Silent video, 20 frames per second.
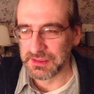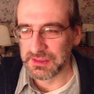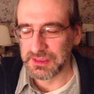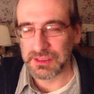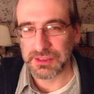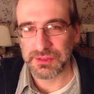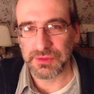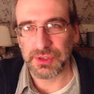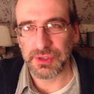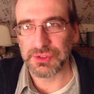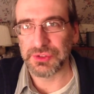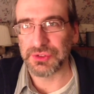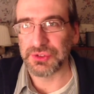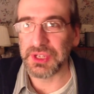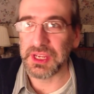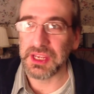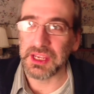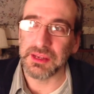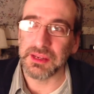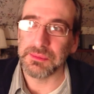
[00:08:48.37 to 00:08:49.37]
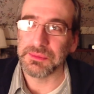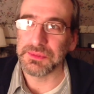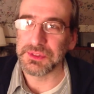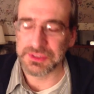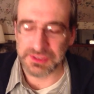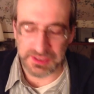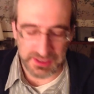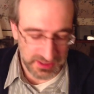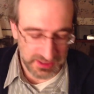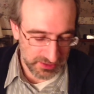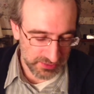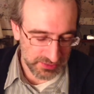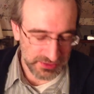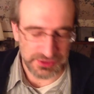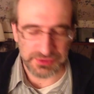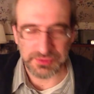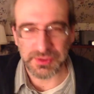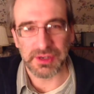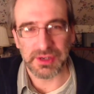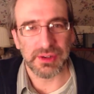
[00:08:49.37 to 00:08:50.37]
As far as James with the
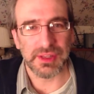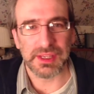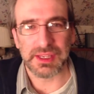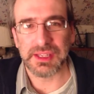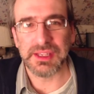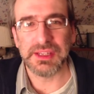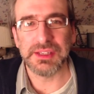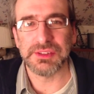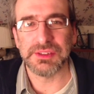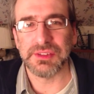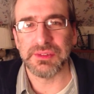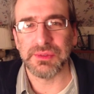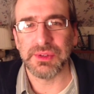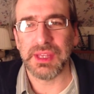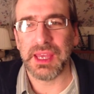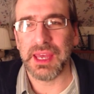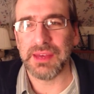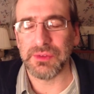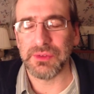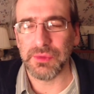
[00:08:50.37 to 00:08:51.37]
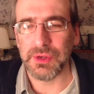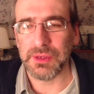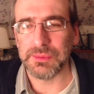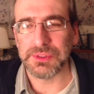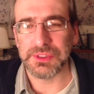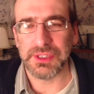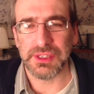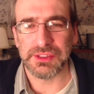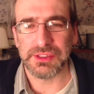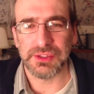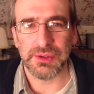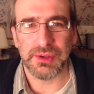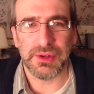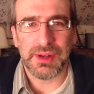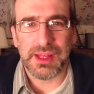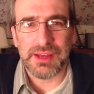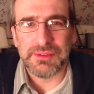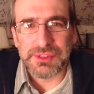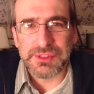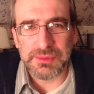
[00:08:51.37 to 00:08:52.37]
sweater, like he doesn't really have a website, so I don't
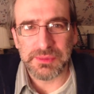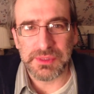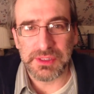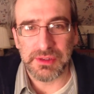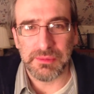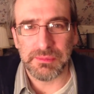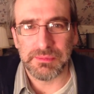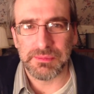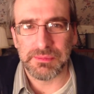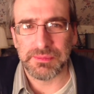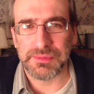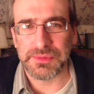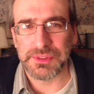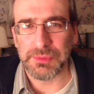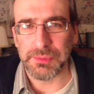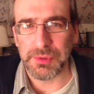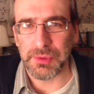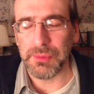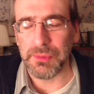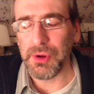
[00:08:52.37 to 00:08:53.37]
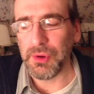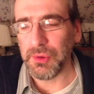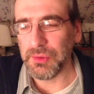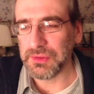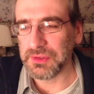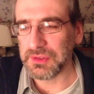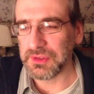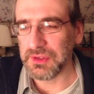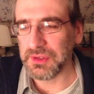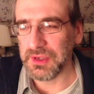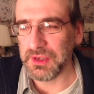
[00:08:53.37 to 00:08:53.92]
have something to promote.